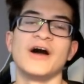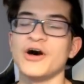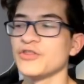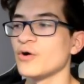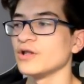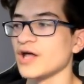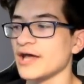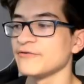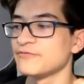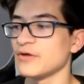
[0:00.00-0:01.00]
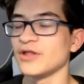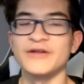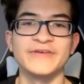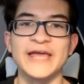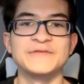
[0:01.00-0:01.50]
Although a lot of a
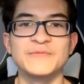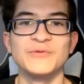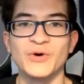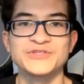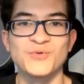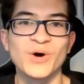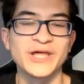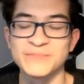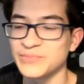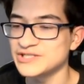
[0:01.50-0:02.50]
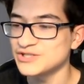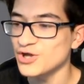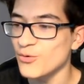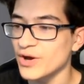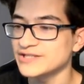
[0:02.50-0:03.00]
lot of games have been 1-1, to one, but you
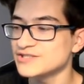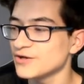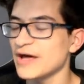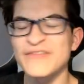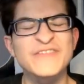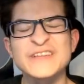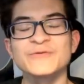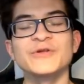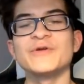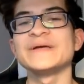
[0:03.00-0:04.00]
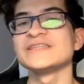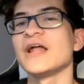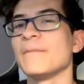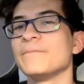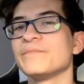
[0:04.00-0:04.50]
know what? You know, I think they are going to mix
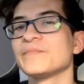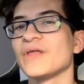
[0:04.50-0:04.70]
it up.